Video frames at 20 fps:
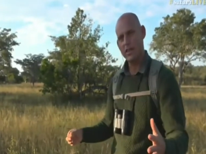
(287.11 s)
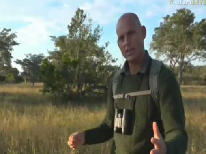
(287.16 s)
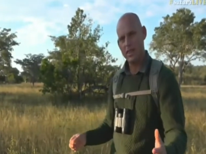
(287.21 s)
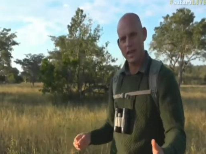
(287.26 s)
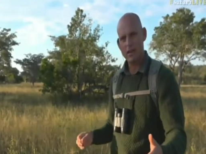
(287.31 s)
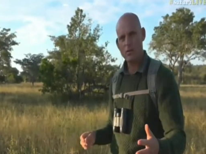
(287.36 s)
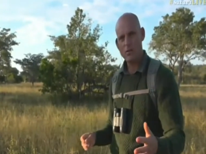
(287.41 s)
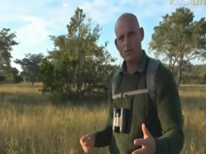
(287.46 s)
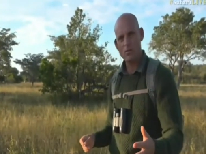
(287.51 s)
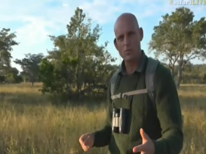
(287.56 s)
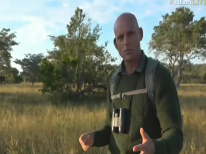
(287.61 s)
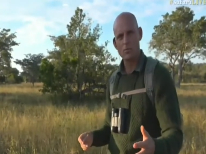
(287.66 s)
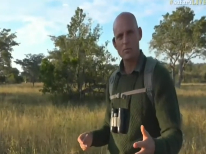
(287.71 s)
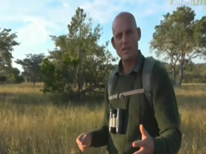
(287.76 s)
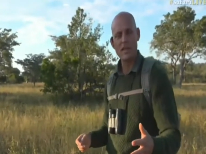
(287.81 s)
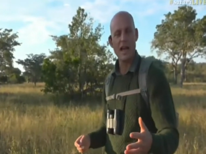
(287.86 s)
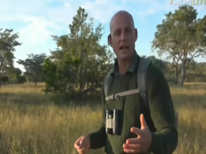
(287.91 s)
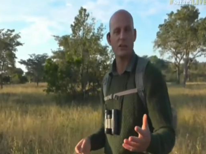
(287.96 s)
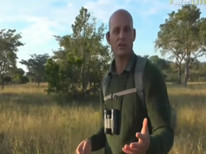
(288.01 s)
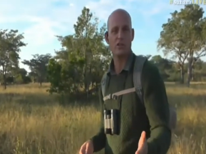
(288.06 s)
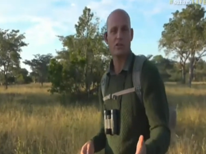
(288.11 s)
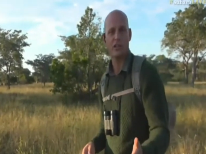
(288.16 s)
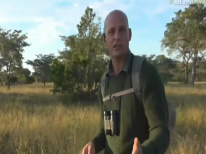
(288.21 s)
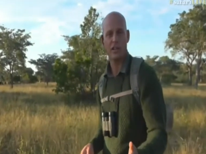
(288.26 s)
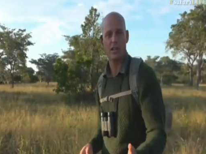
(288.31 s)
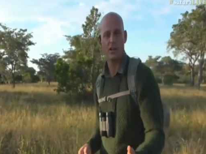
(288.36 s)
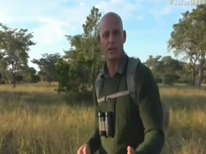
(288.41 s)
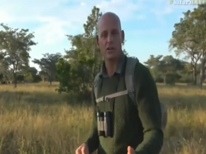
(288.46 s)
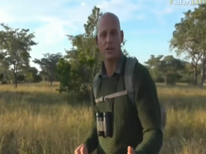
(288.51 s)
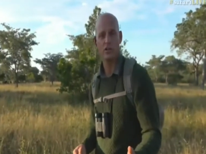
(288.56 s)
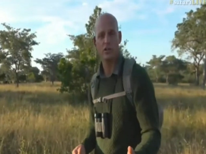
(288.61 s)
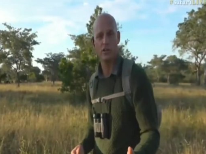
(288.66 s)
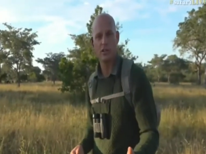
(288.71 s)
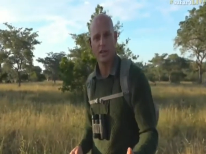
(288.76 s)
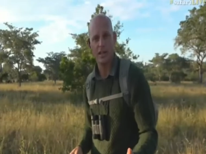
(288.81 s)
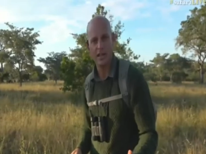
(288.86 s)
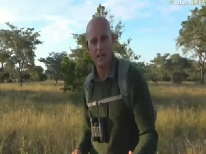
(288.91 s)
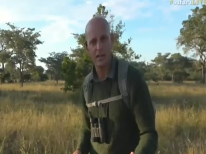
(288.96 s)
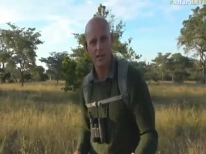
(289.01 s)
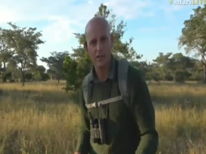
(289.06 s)
They will naturally go to
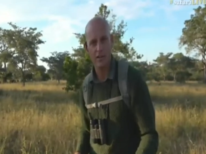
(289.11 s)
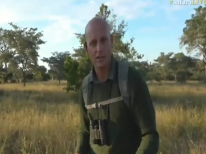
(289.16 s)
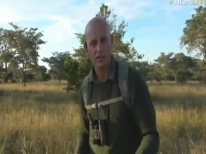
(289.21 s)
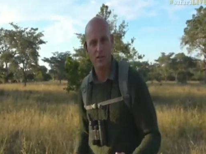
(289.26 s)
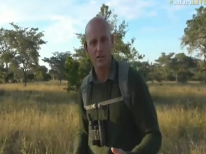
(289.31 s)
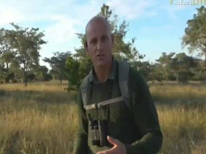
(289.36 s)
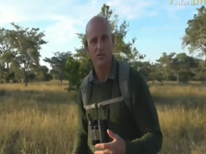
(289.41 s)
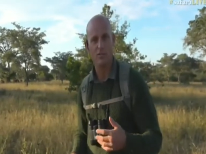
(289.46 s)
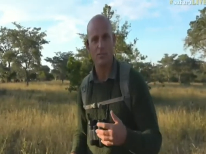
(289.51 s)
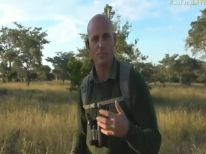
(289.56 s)
the areas of